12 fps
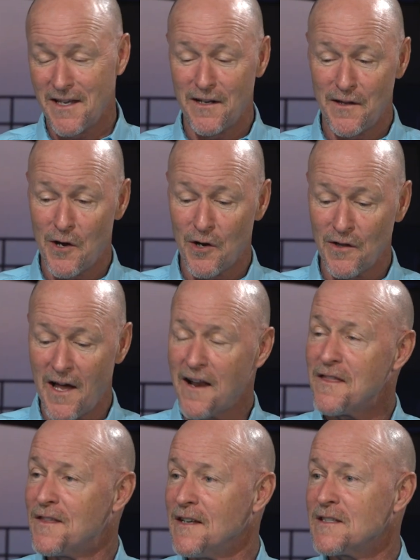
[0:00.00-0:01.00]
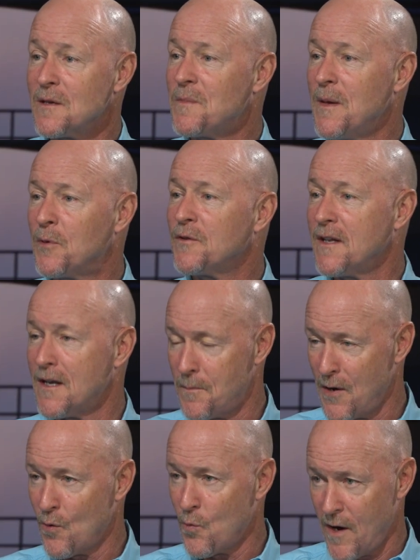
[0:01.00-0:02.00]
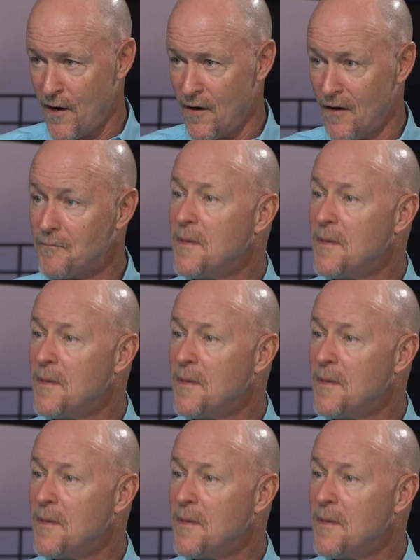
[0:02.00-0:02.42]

and there are a lot of things that people need to be aware of